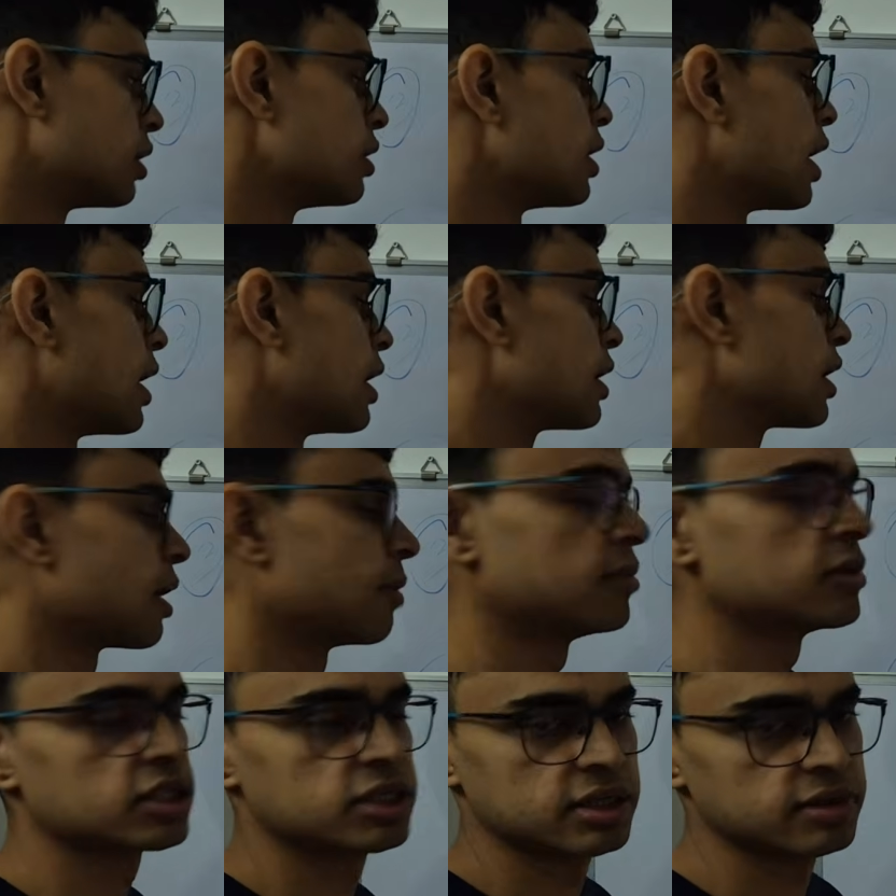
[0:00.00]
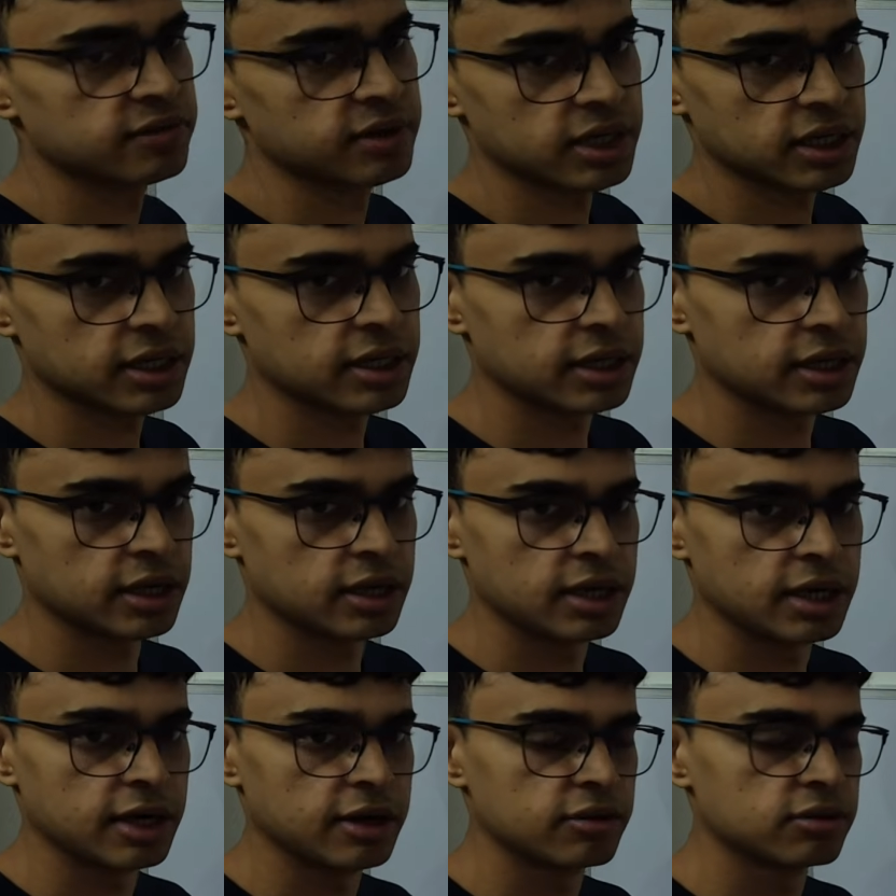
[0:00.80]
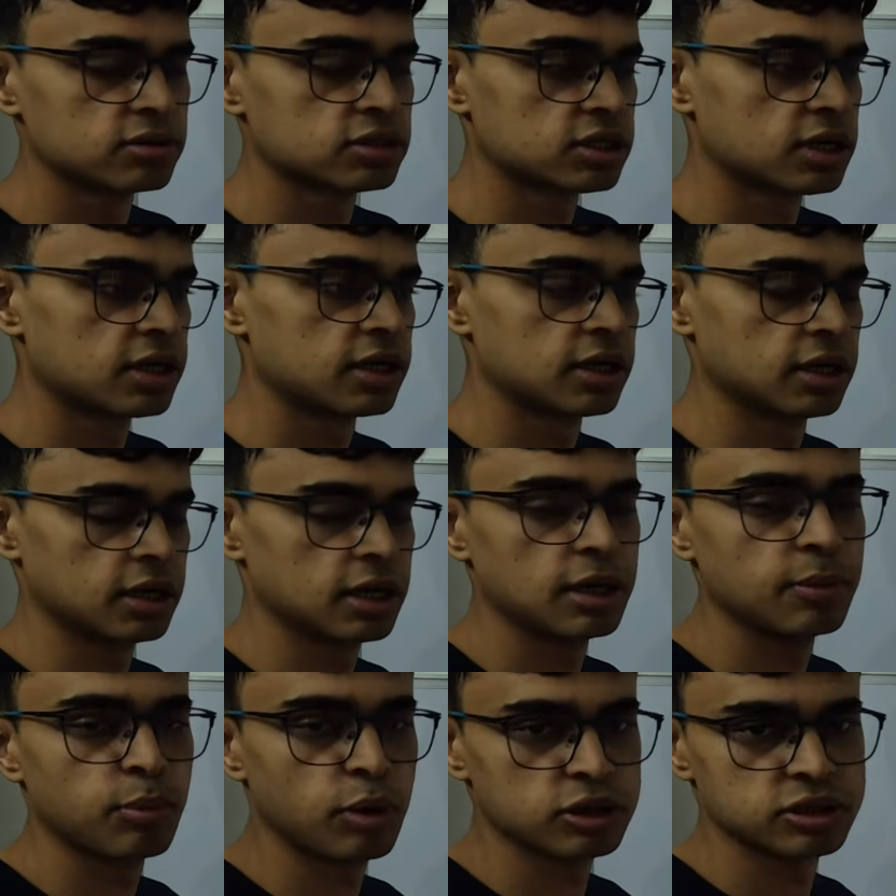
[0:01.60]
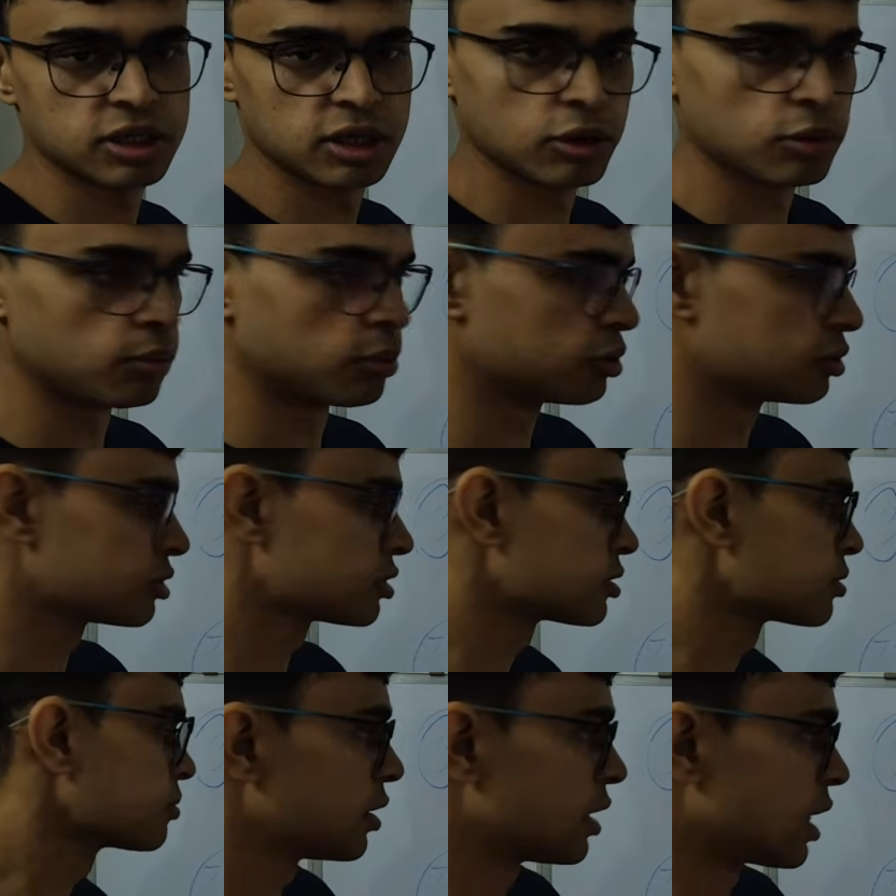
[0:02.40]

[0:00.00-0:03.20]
then chemistry will give you certainly positive boost.